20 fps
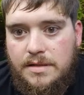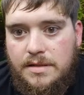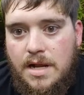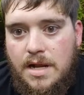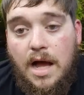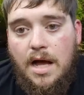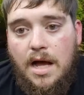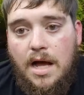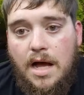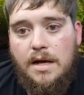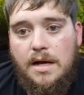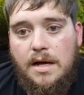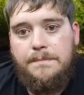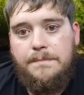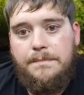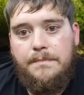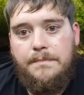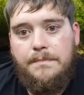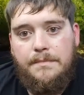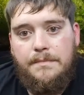I'm
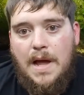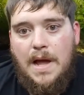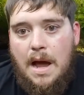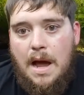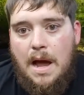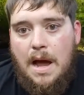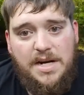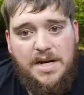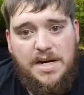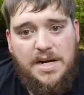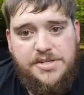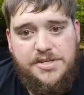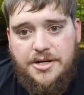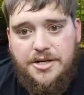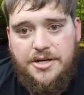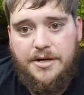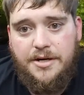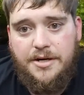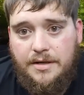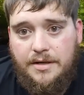not
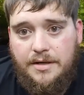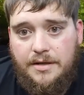sure.